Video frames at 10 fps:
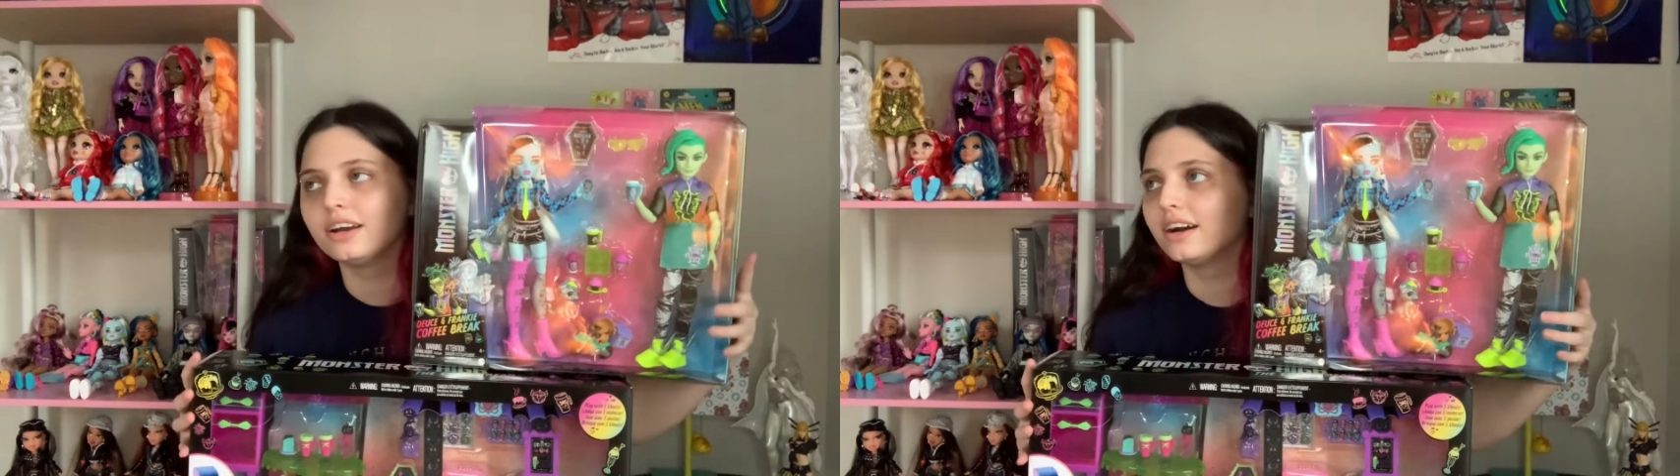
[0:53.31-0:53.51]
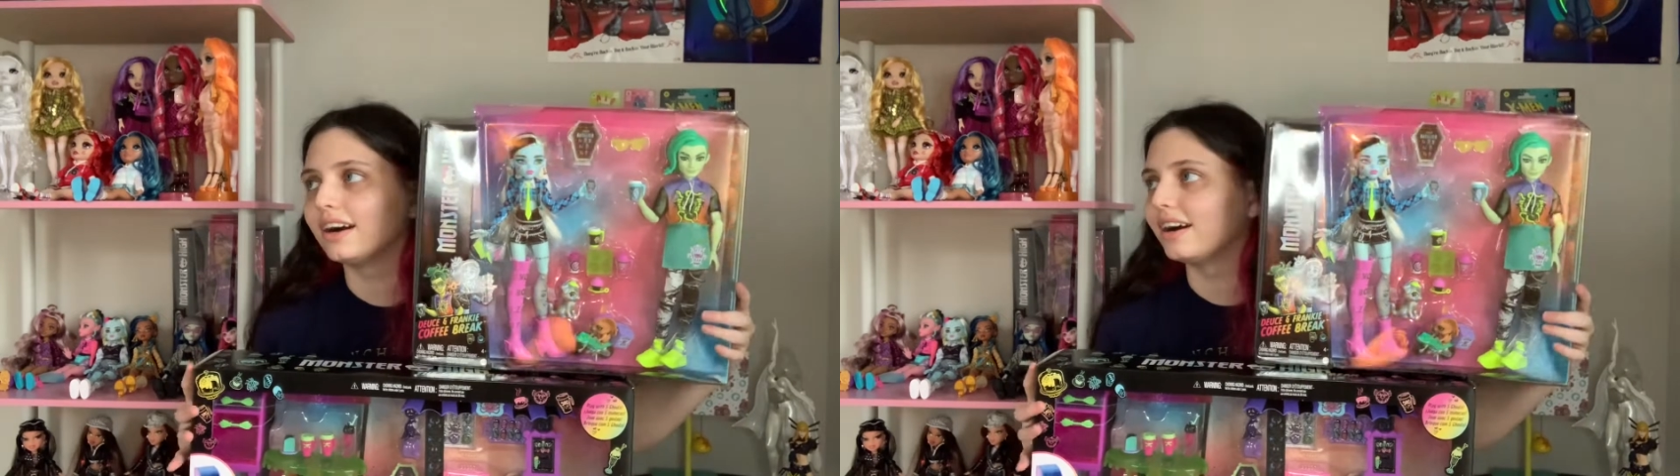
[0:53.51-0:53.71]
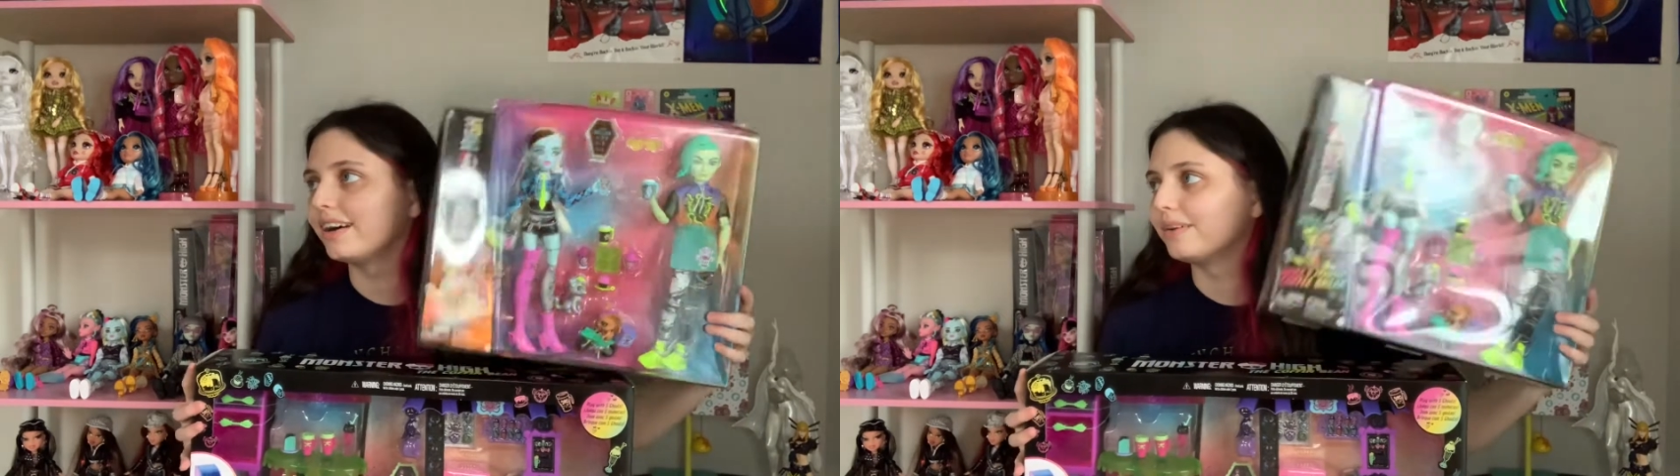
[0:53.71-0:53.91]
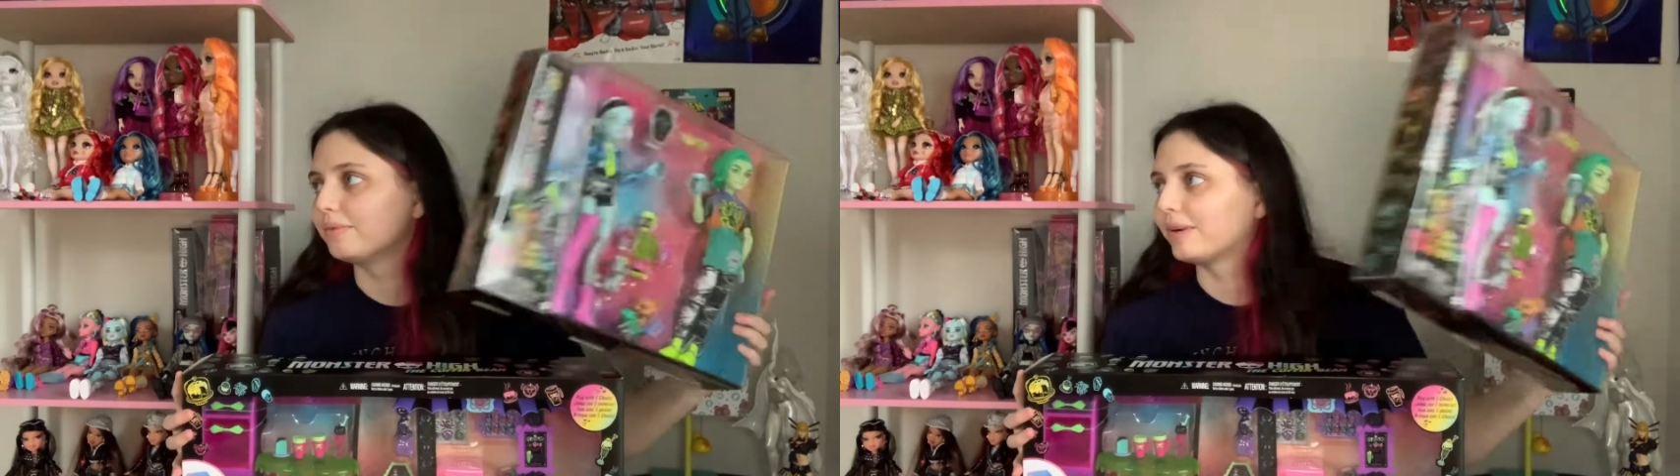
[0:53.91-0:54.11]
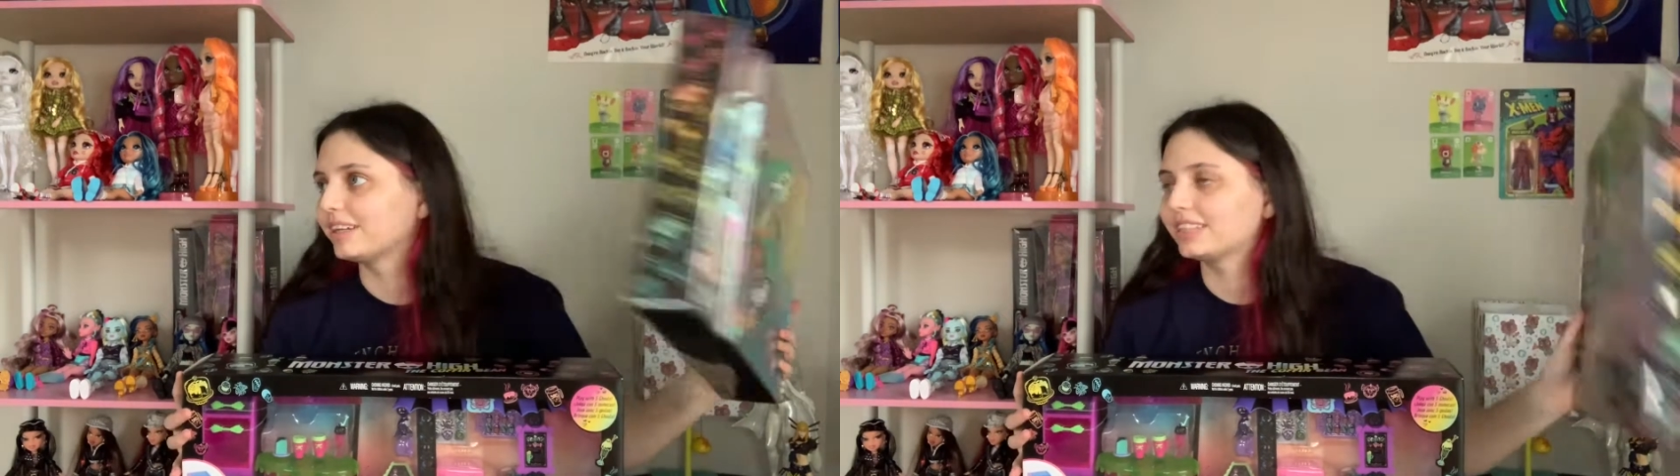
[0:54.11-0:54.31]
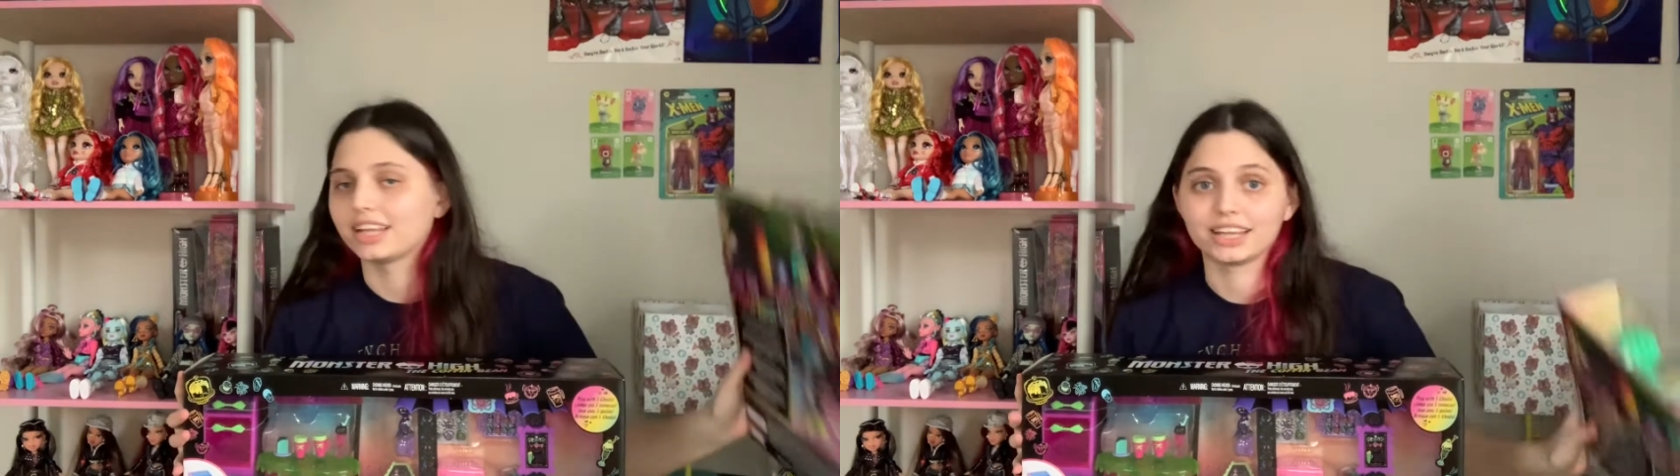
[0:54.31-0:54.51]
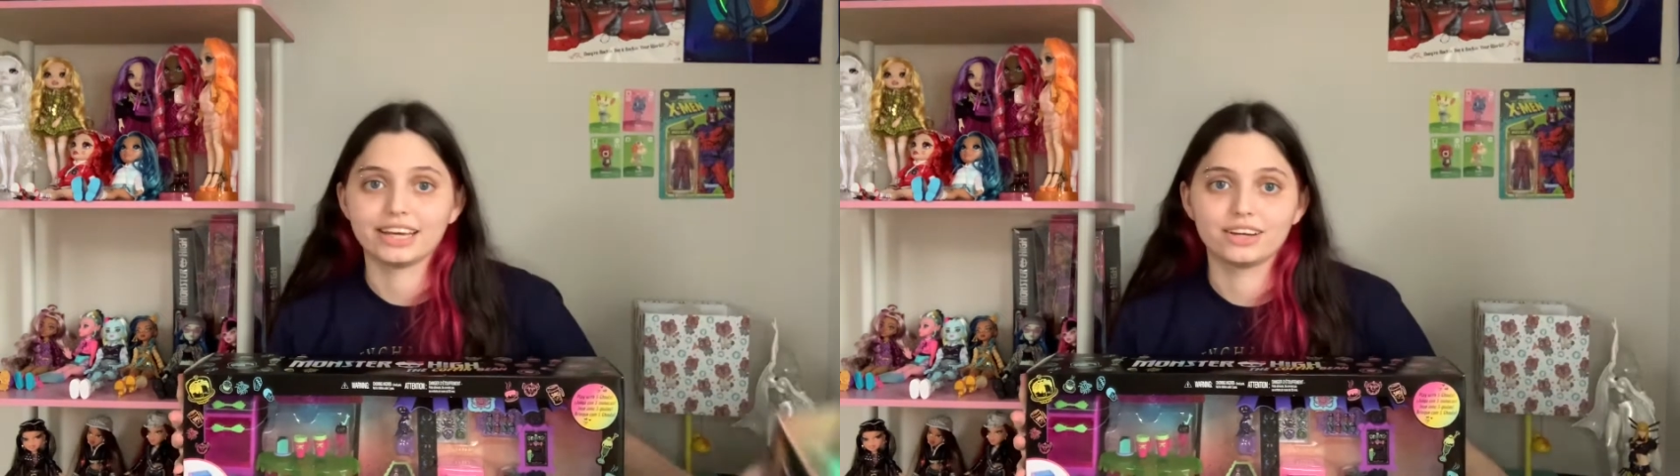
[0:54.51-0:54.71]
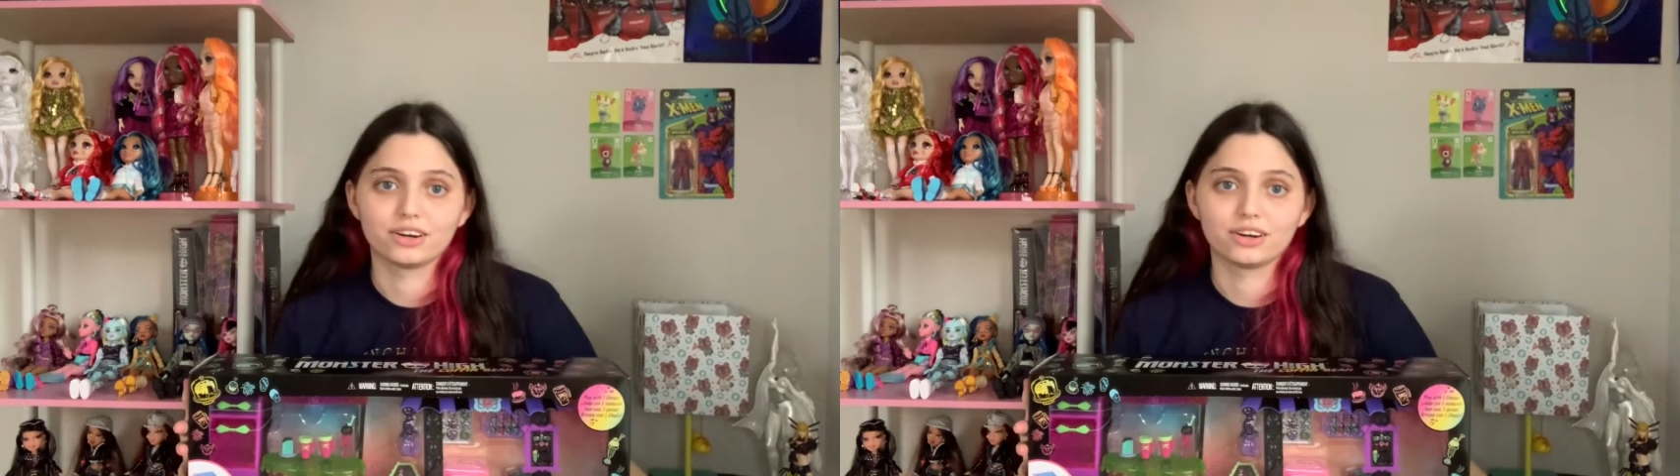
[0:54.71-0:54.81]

I say that like